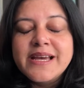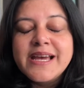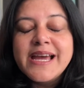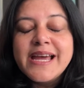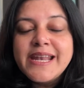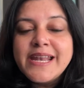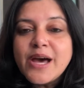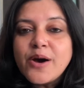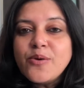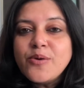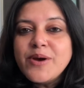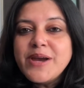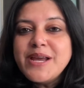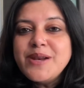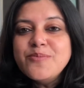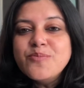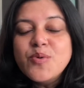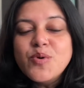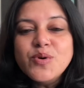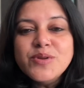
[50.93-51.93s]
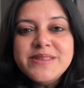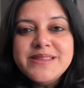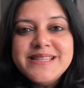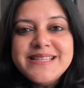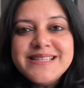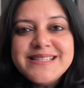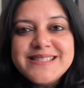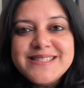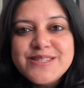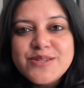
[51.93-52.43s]
Now, in both
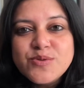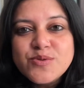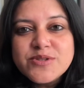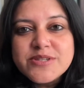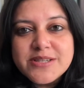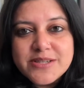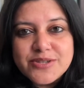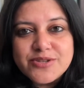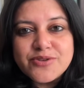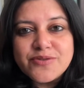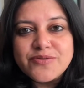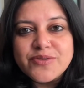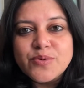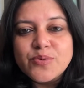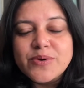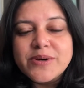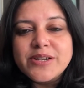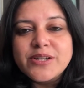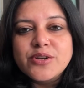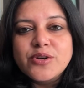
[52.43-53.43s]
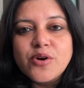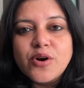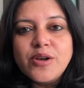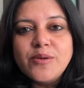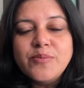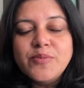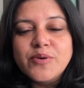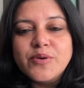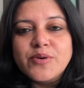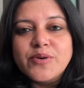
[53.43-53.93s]
these usage of the word
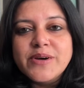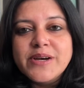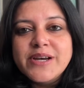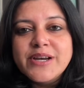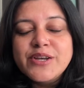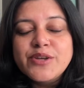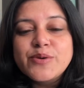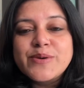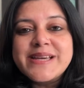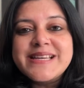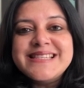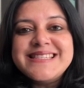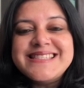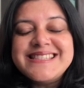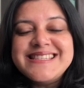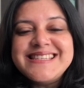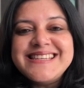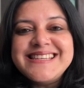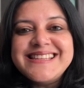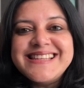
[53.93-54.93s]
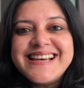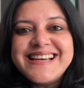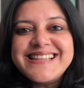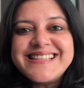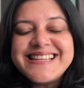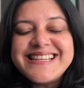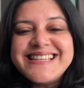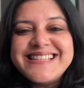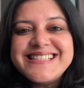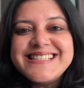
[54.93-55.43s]
golpo, you can see that
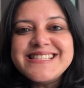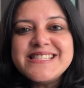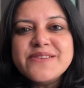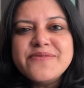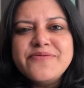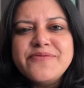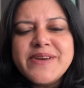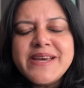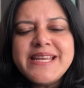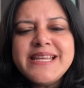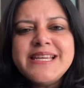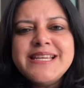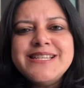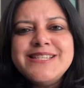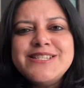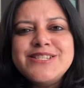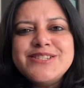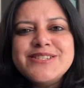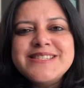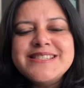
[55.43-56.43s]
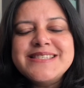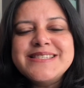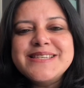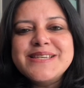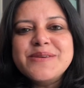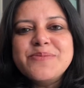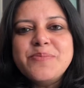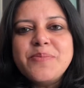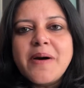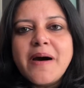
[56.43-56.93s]
it is a very
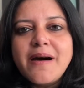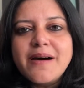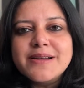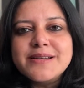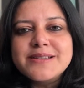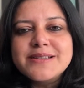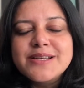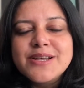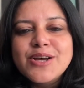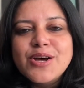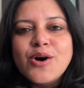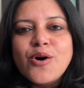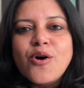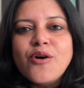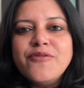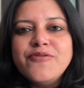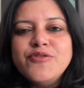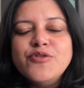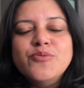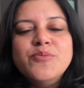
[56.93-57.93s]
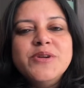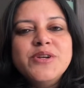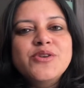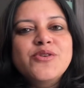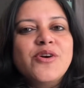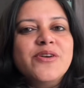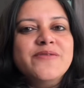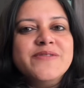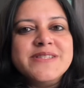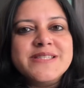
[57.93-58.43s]
intrinsic part of human
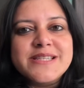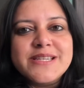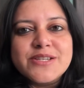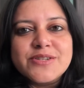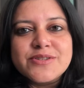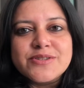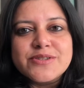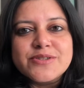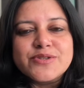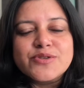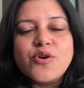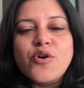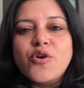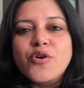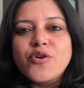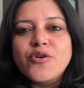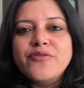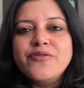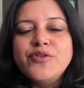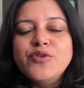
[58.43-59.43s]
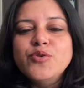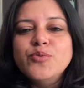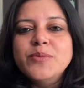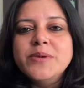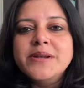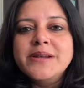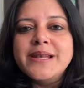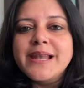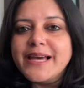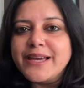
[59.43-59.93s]
conversations or of
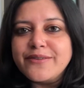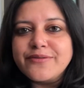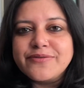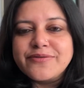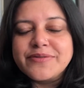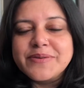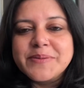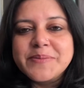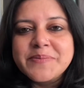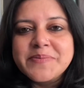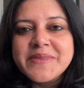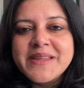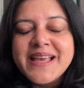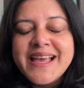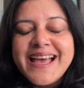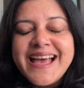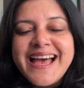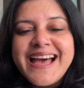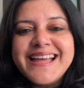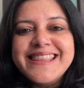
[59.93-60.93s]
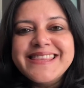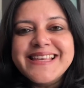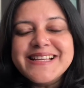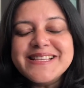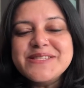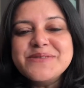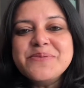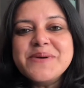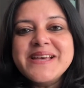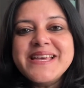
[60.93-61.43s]
human life. And
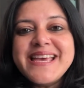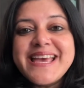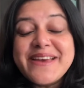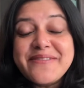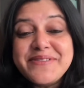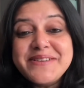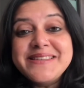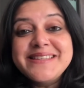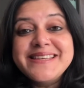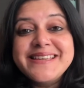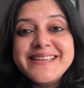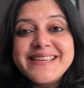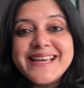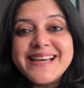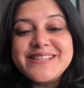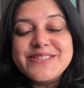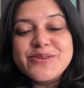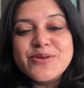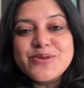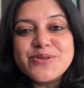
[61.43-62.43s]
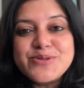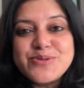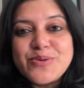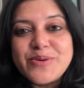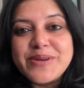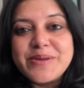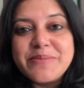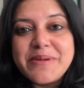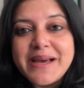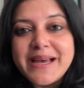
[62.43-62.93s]
that's why everything at Your
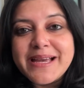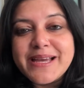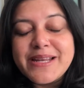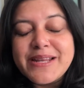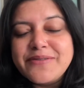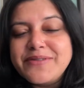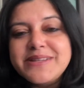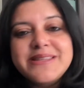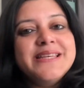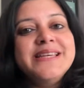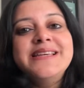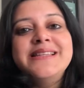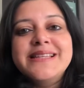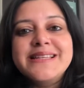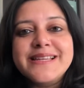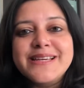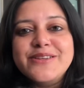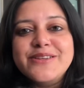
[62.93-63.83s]
Story Bag and everything that I